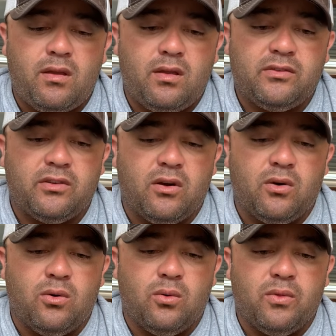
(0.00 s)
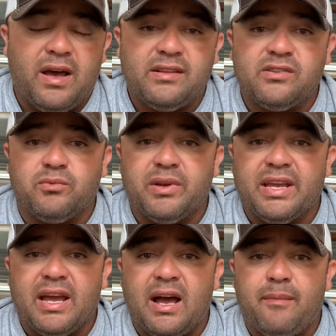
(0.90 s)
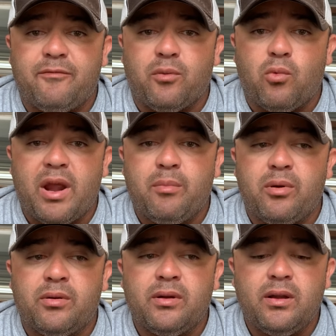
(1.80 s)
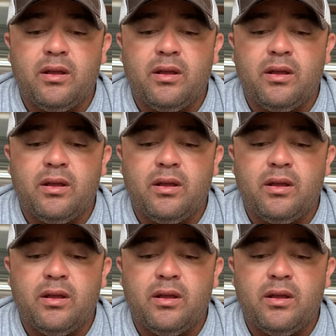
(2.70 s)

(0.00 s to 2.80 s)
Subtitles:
So that's the recap from Rayburn.